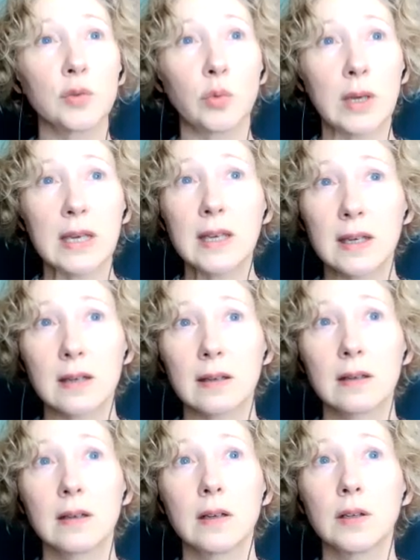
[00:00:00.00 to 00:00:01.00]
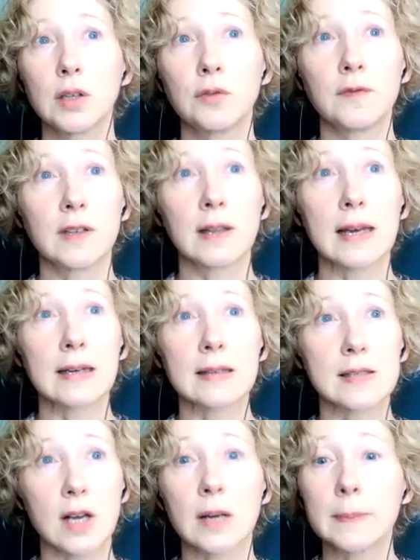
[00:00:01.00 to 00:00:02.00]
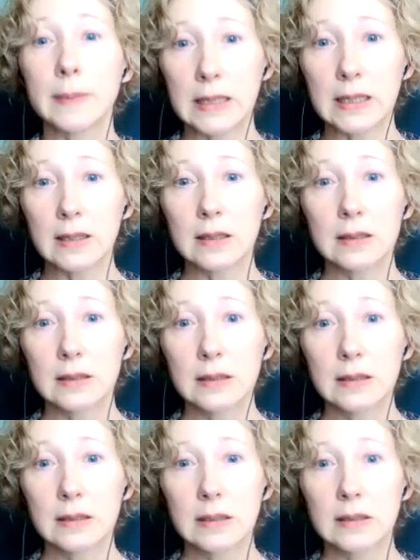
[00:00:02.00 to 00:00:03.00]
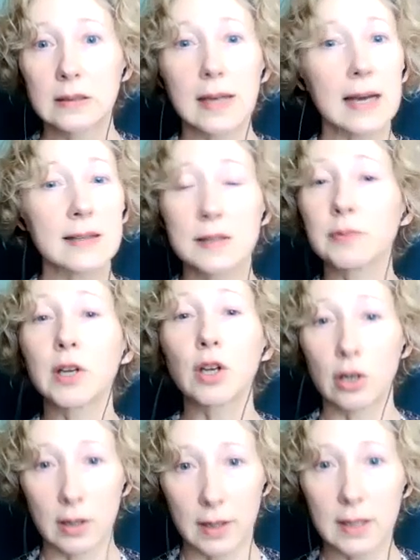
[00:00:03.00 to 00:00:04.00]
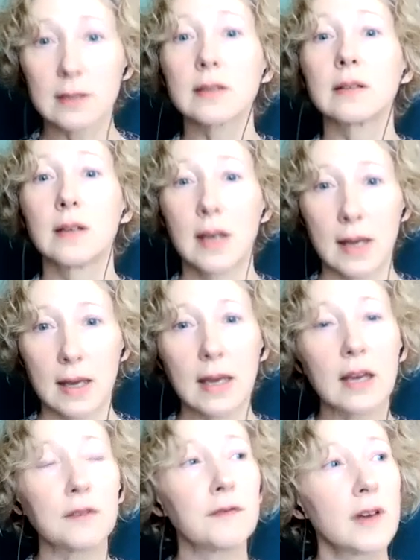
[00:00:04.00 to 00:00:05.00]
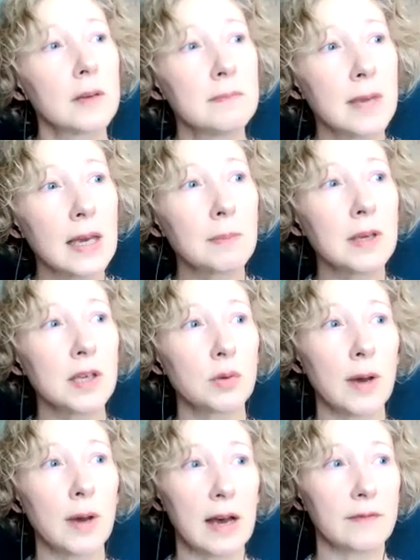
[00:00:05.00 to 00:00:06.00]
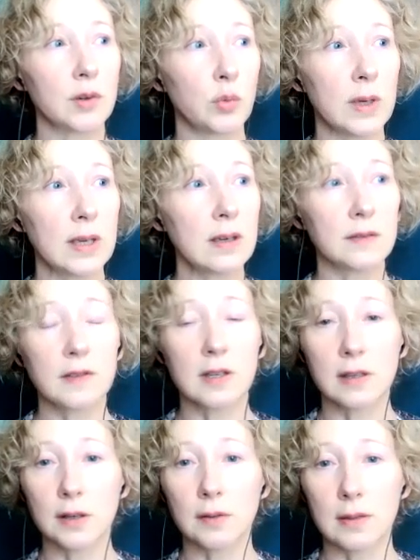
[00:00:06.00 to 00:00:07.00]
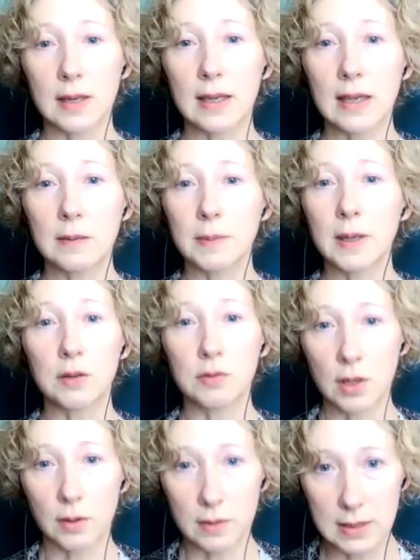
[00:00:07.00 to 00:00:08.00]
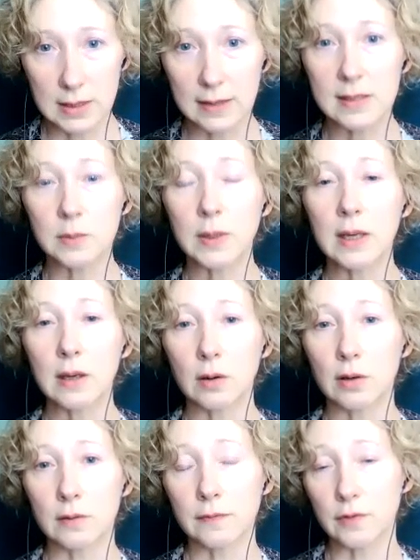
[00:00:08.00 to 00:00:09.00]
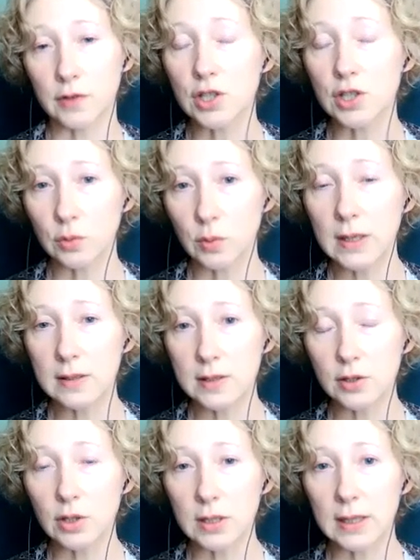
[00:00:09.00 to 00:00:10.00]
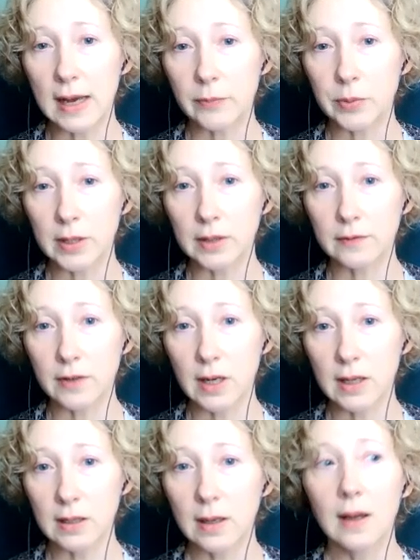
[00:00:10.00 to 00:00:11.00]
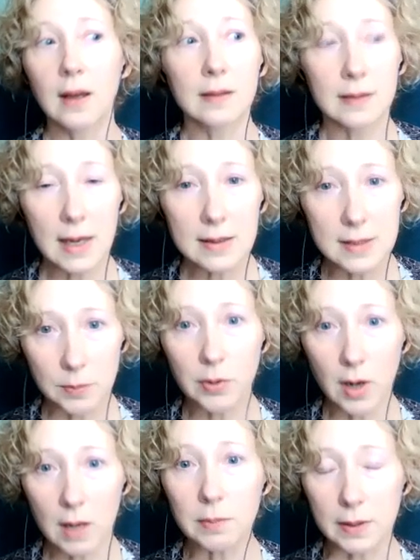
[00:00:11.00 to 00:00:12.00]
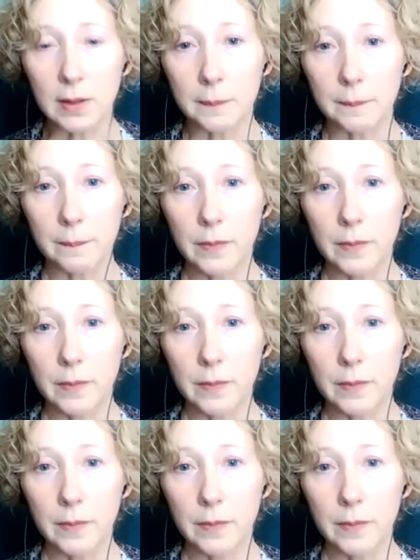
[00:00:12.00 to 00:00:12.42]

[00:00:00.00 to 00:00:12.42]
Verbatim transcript: your week you feel like a zombie, that's recurrent. If maybe you have a week of clear thinking, but you know the next week or for two weeks you're going to have brain fog, that's a problem